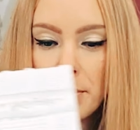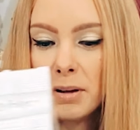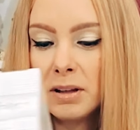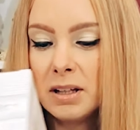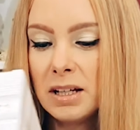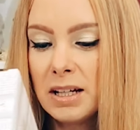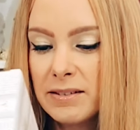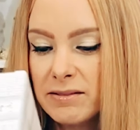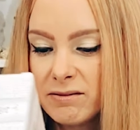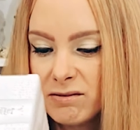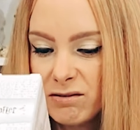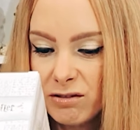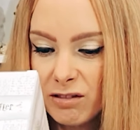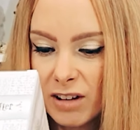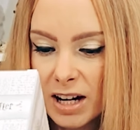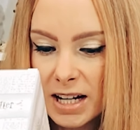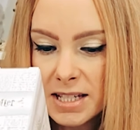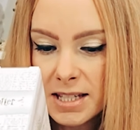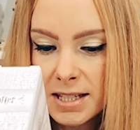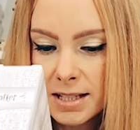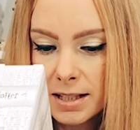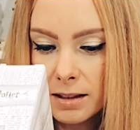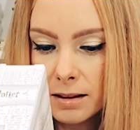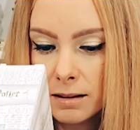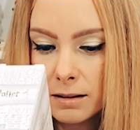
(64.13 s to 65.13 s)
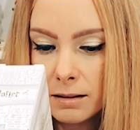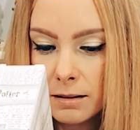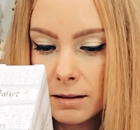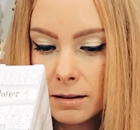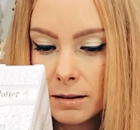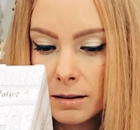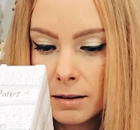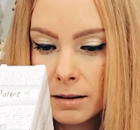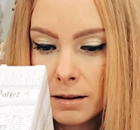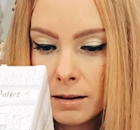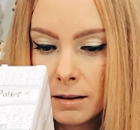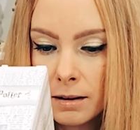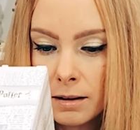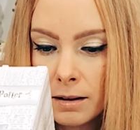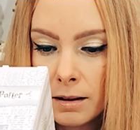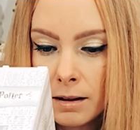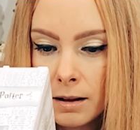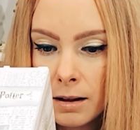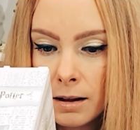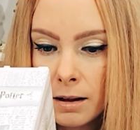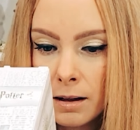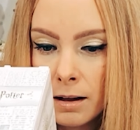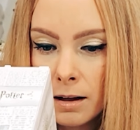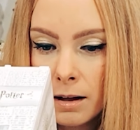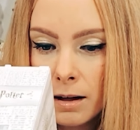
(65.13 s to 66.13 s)
believe, resin.
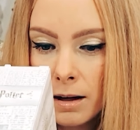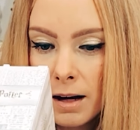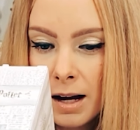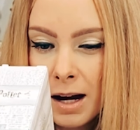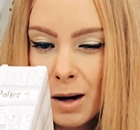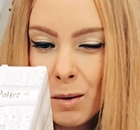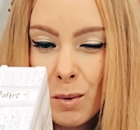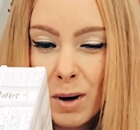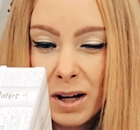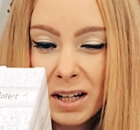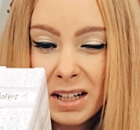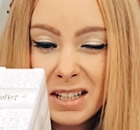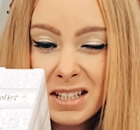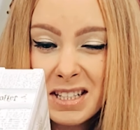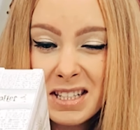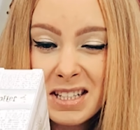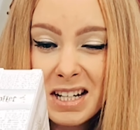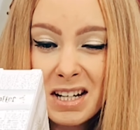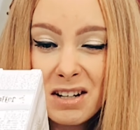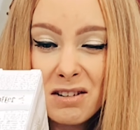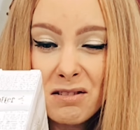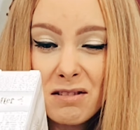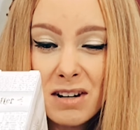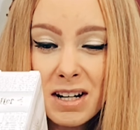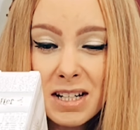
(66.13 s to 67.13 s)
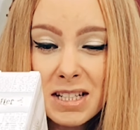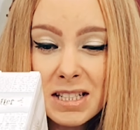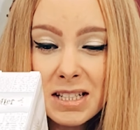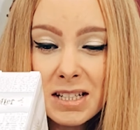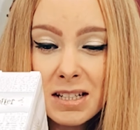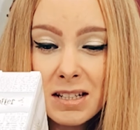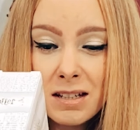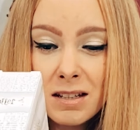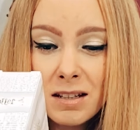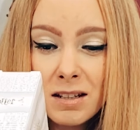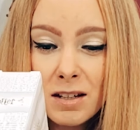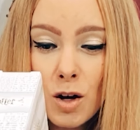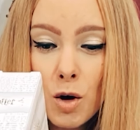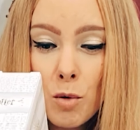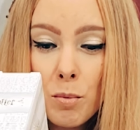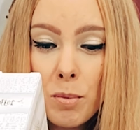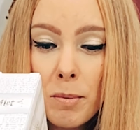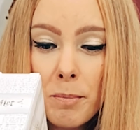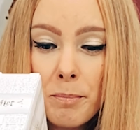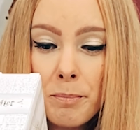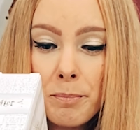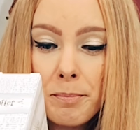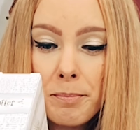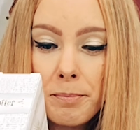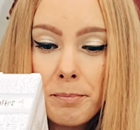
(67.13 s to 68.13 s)
I want to say resin?
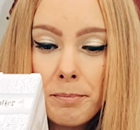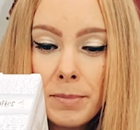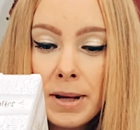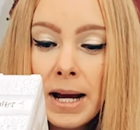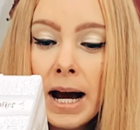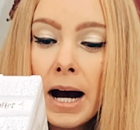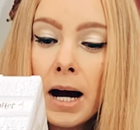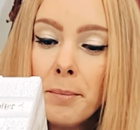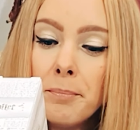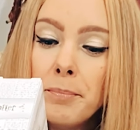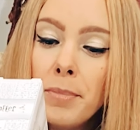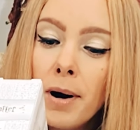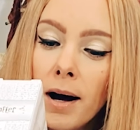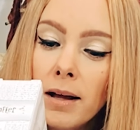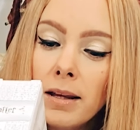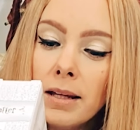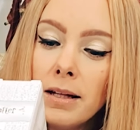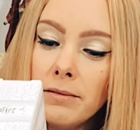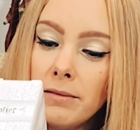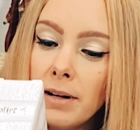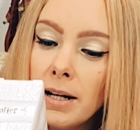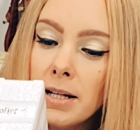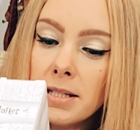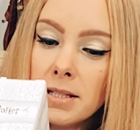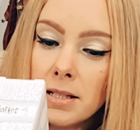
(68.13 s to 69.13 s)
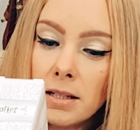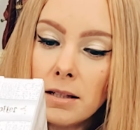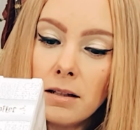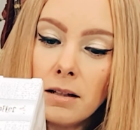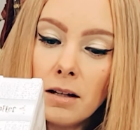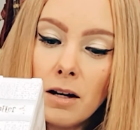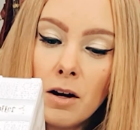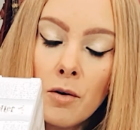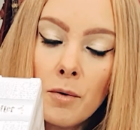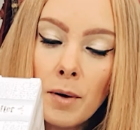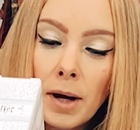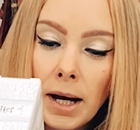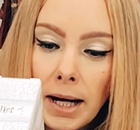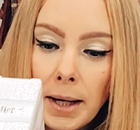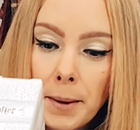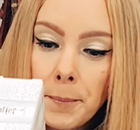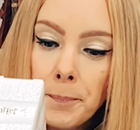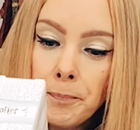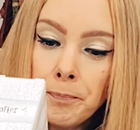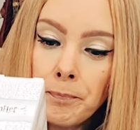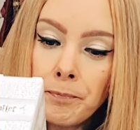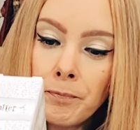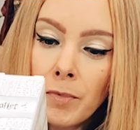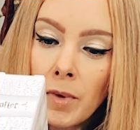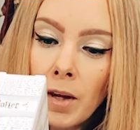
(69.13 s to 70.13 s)
Nope. Yeah, polyresin. Okay.
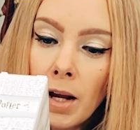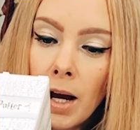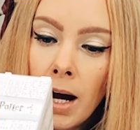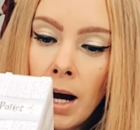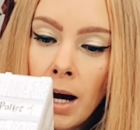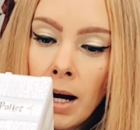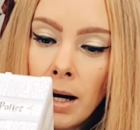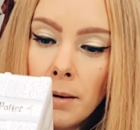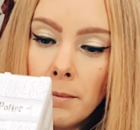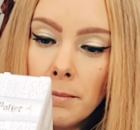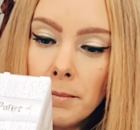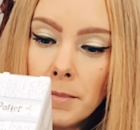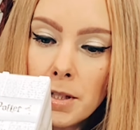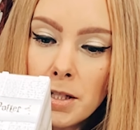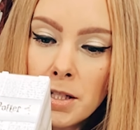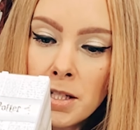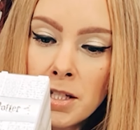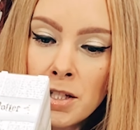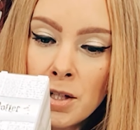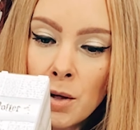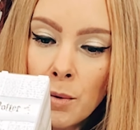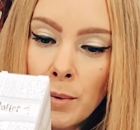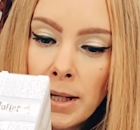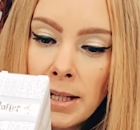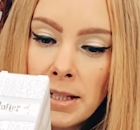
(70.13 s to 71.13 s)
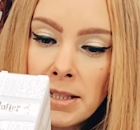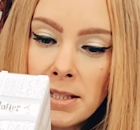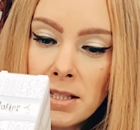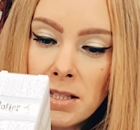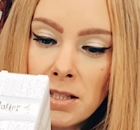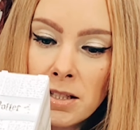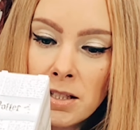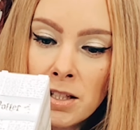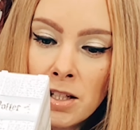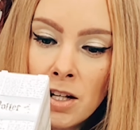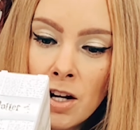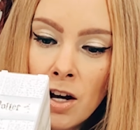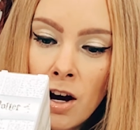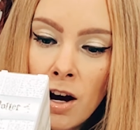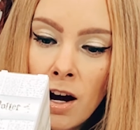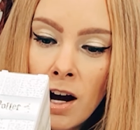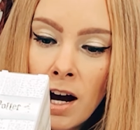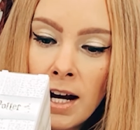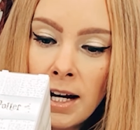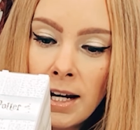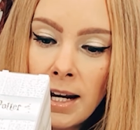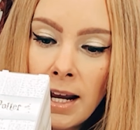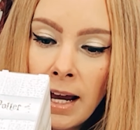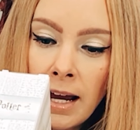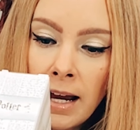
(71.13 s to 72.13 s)
So it's
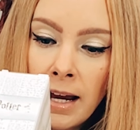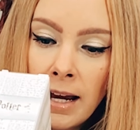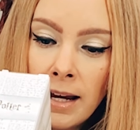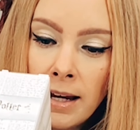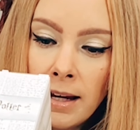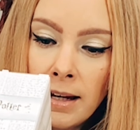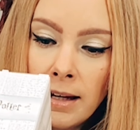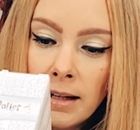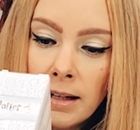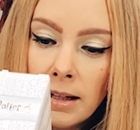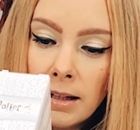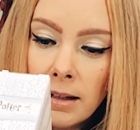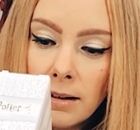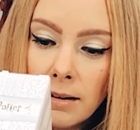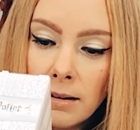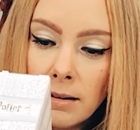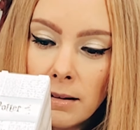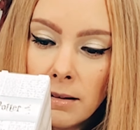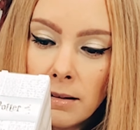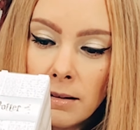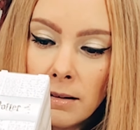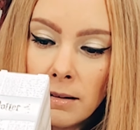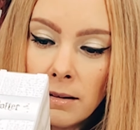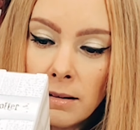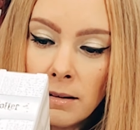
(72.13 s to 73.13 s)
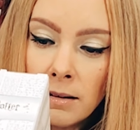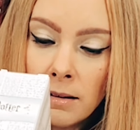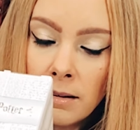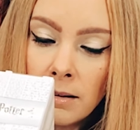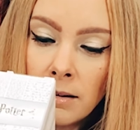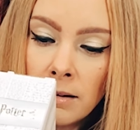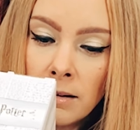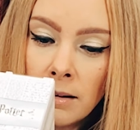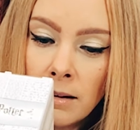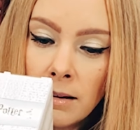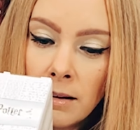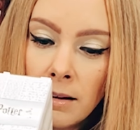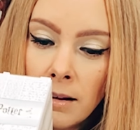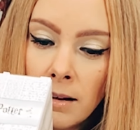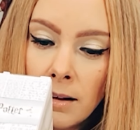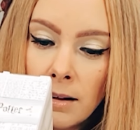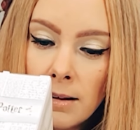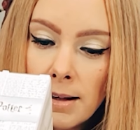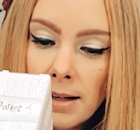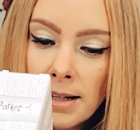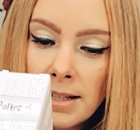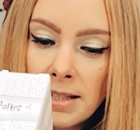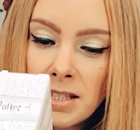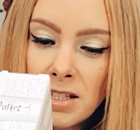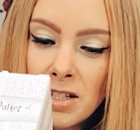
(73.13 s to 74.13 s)
not a,
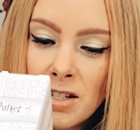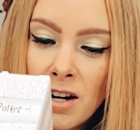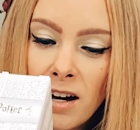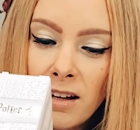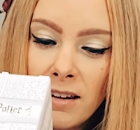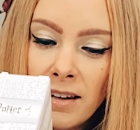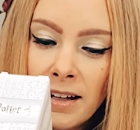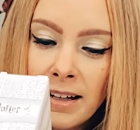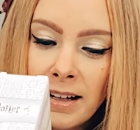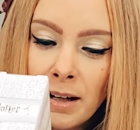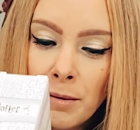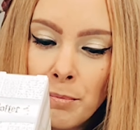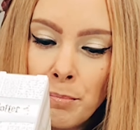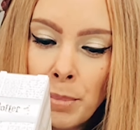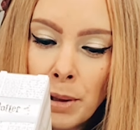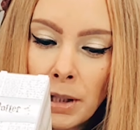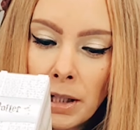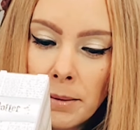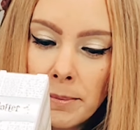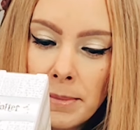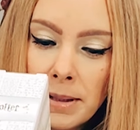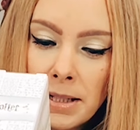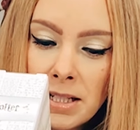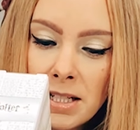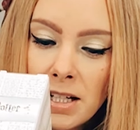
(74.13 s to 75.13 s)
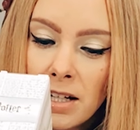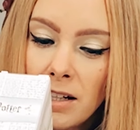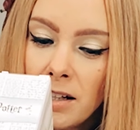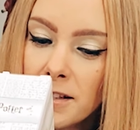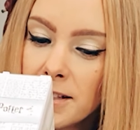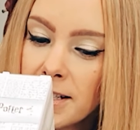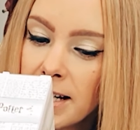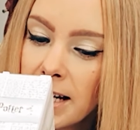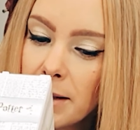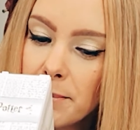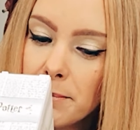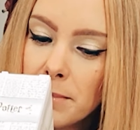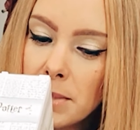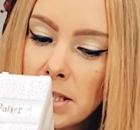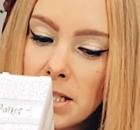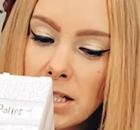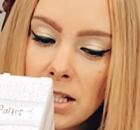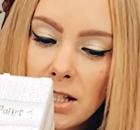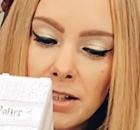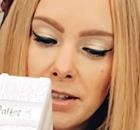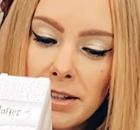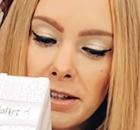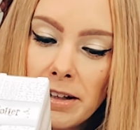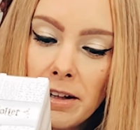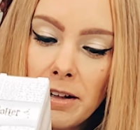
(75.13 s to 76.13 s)
it's not like a Barbie doll type
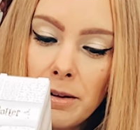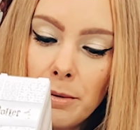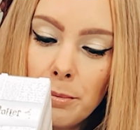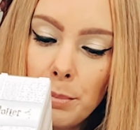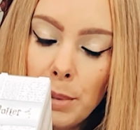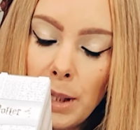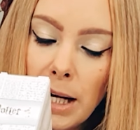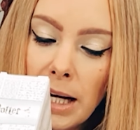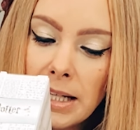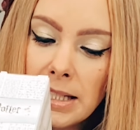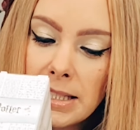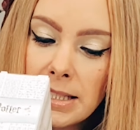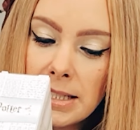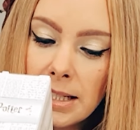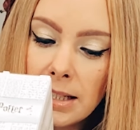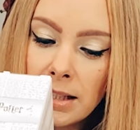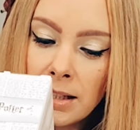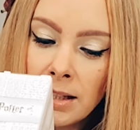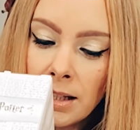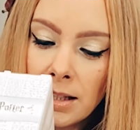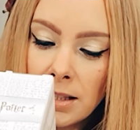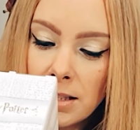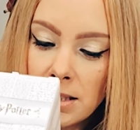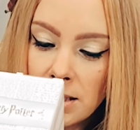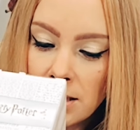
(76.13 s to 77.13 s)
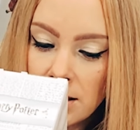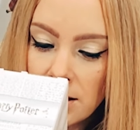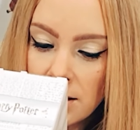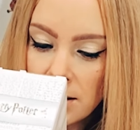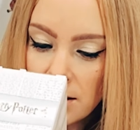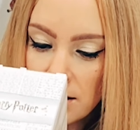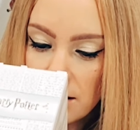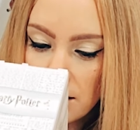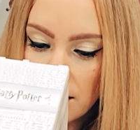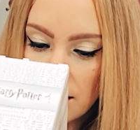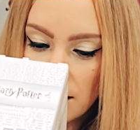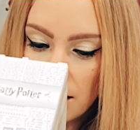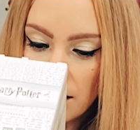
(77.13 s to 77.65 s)
material plastic. It's